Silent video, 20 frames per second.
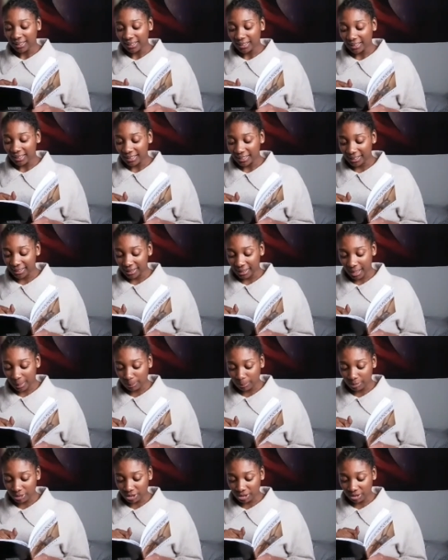he
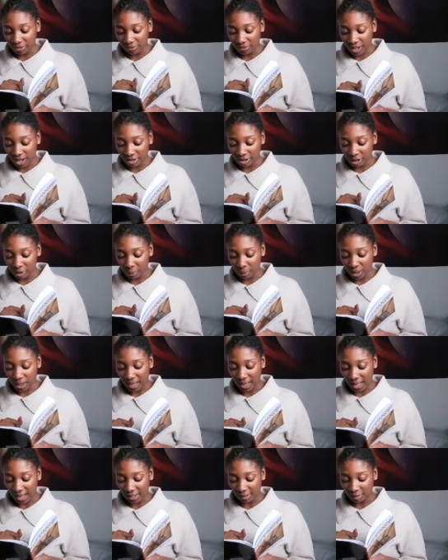comes to value a
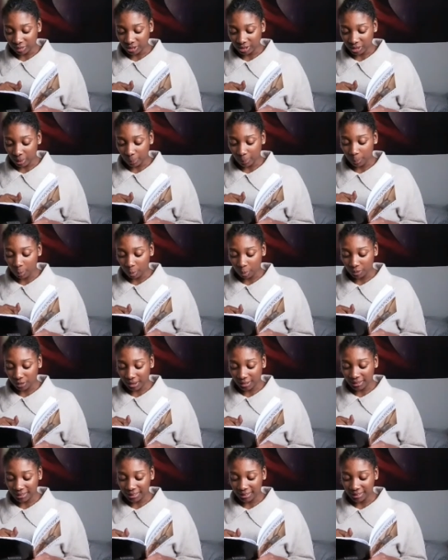house more
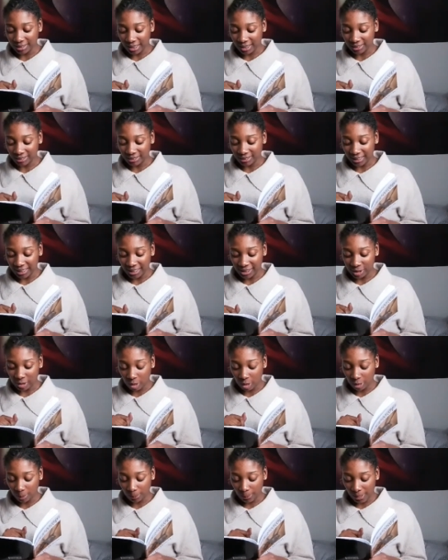than he does his
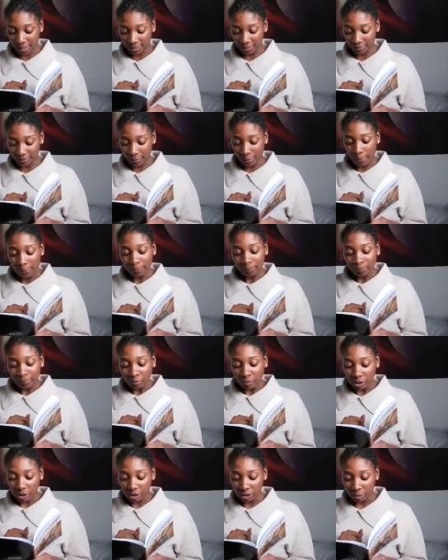hog pen.
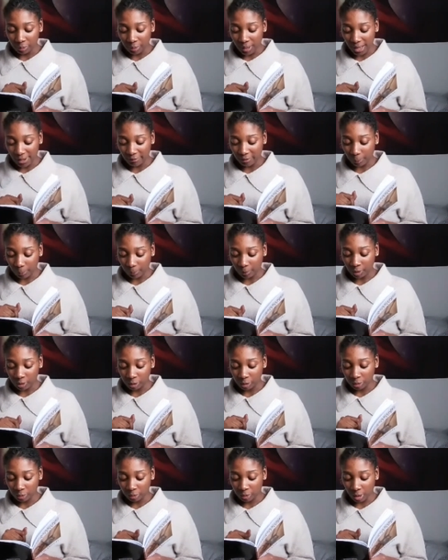You
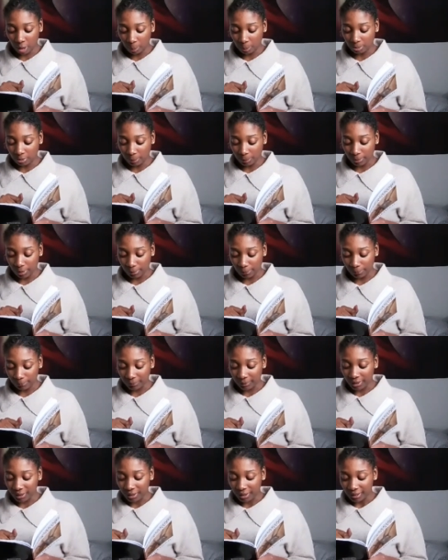got a problem.
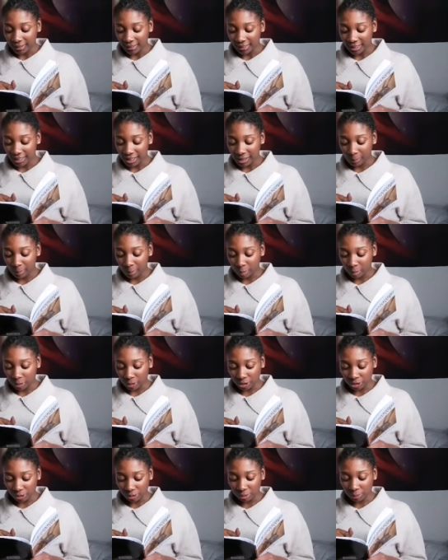He will
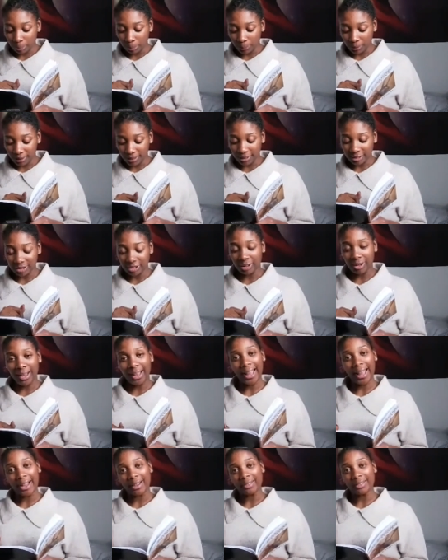soon be in your
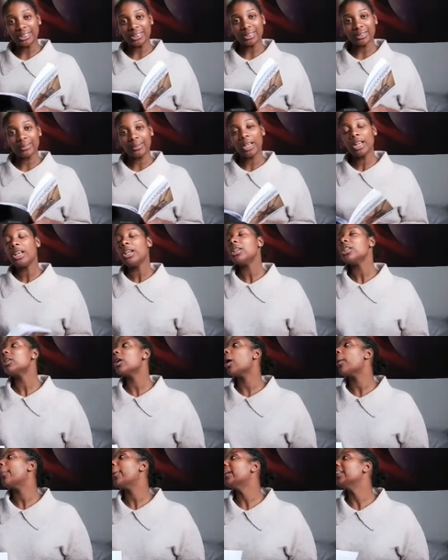house.
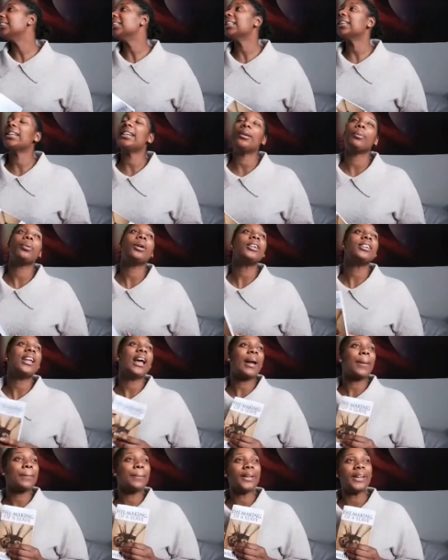So basically what
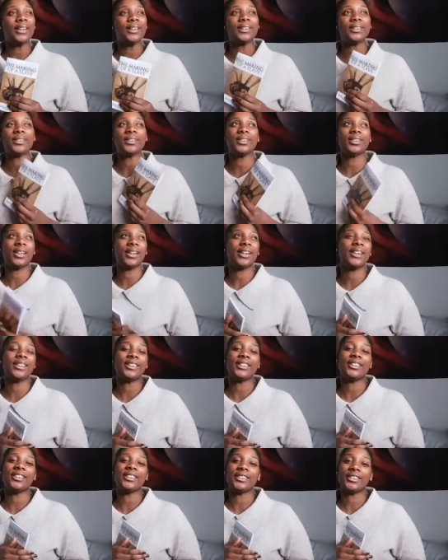that means
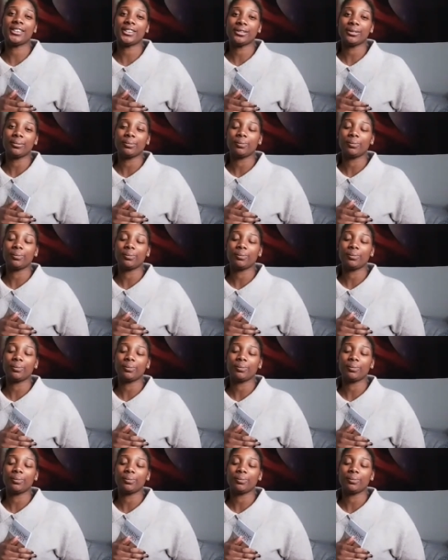is